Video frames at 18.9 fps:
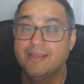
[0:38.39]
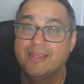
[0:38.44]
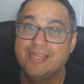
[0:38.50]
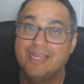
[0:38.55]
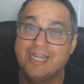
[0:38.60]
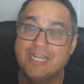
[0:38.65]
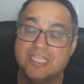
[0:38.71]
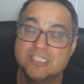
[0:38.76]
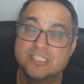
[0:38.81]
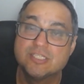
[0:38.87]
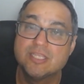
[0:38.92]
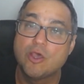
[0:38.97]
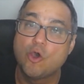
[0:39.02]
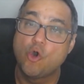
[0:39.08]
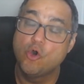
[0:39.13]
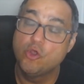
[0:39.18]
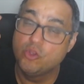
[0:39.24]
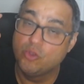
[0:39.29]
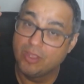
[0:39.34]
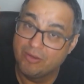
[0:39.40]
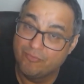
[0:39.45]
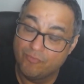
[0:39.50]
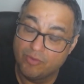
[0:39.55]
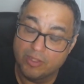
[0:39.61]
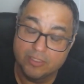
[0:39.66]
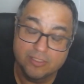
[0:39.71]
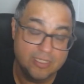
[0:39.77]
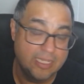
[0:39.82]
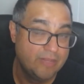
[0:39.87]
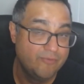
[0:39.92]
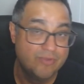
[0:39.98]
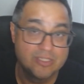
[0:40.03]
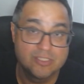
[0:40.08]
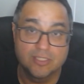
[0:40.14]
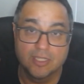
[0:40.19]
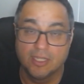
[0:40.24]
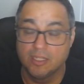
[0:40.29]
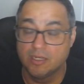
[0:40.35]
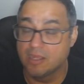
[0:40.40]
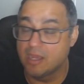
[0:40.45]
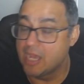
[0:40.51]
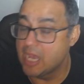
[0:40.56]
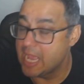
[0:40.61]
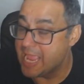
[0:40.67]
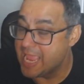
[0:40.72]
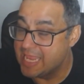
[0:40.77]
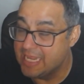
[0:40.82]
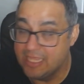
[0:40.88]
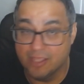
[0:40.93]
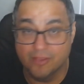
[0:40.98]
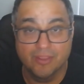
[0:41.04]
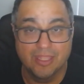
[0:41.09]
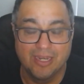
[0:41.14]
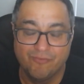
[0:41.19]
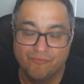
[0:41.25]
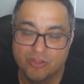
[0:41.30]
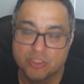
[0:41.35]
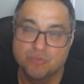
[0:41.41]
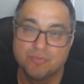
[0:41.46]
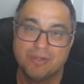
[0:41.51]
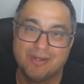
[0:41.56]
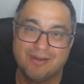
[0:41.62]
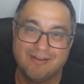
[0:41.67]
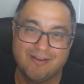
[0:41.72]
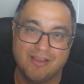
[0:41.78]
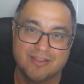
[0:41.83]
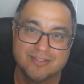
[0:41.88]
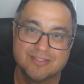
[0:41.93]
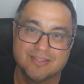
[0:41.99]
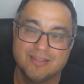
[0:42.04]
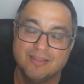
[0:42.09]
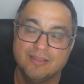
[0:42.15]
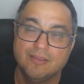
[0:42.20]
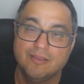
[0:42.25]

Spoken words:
it is, or you is investing in any other investment class.